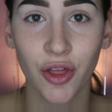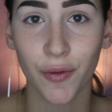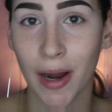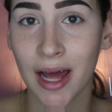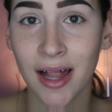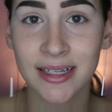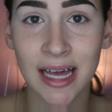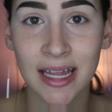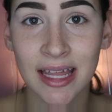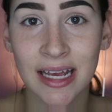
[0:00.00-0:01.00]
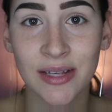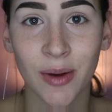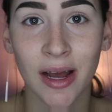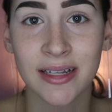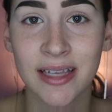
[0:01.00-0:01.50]
the right colors out of these
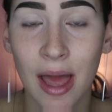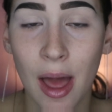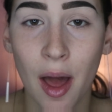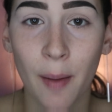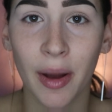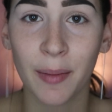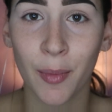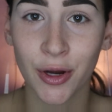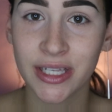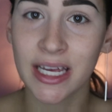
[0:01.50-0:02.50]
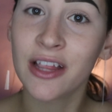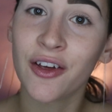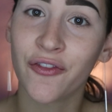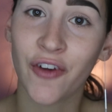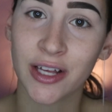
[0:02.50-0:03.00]
ones, but mostly
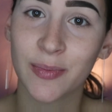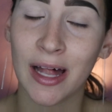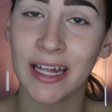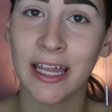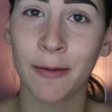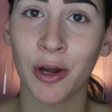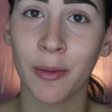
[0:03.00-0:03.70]
the first palette that I'm